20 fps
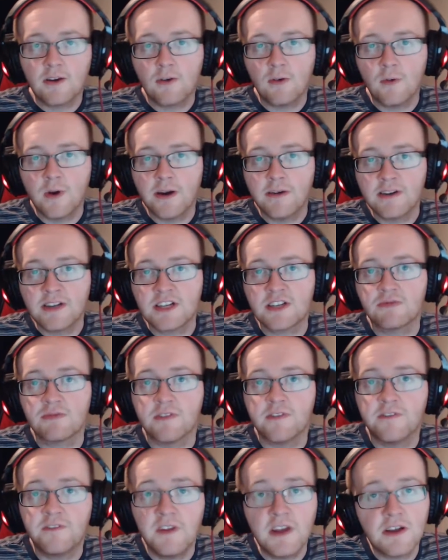where it is
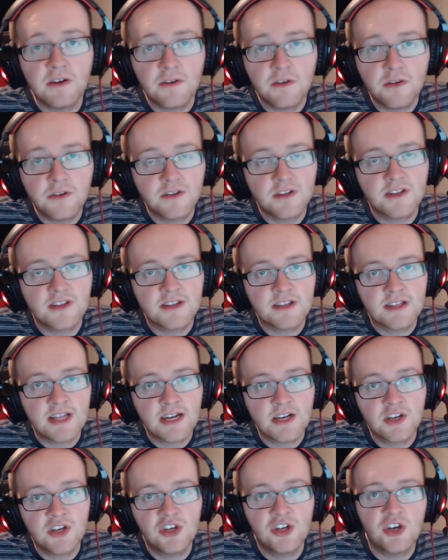revealed
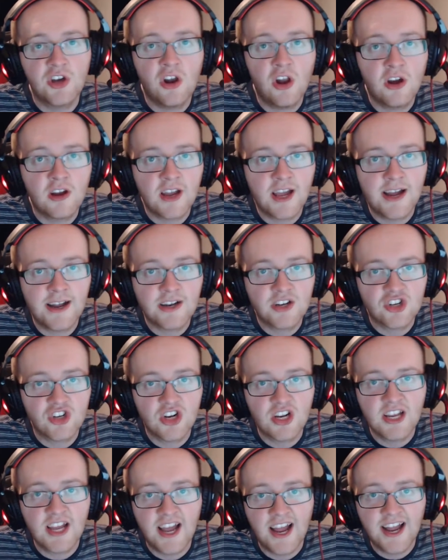that Sherlock
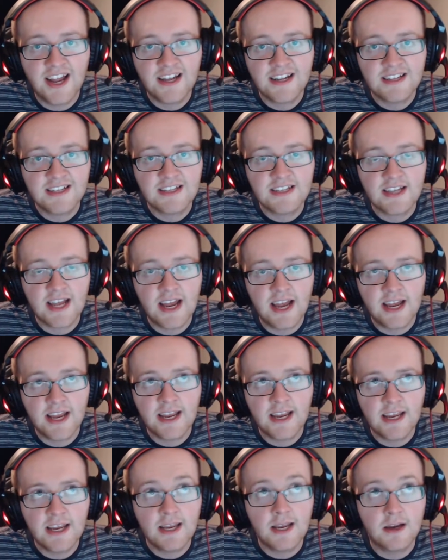actually has
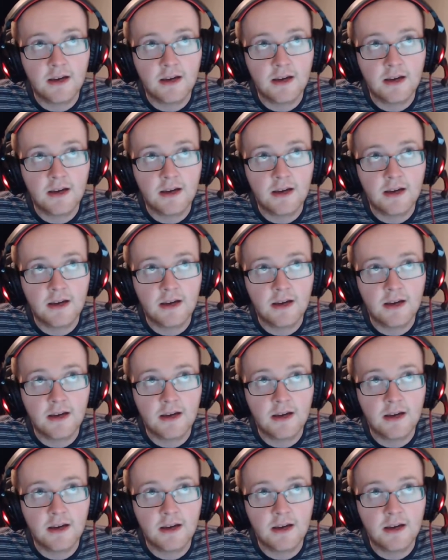a